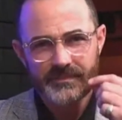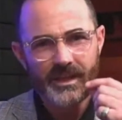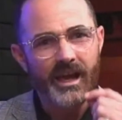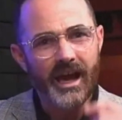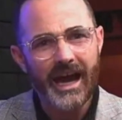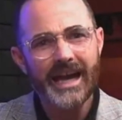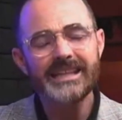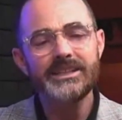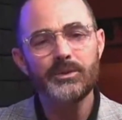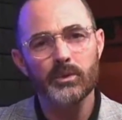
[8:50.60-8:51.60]

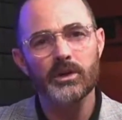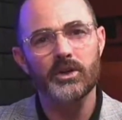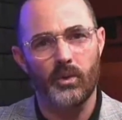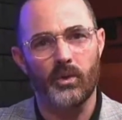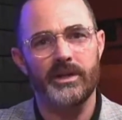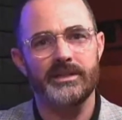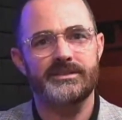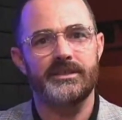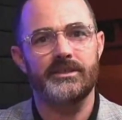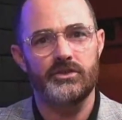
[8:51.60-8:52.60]
Highly
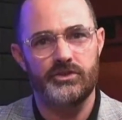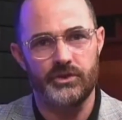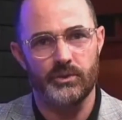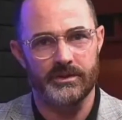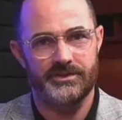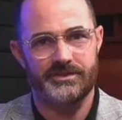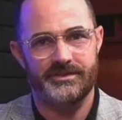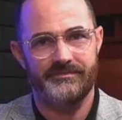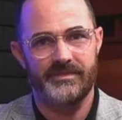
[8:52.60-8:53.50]
work-oriented doers.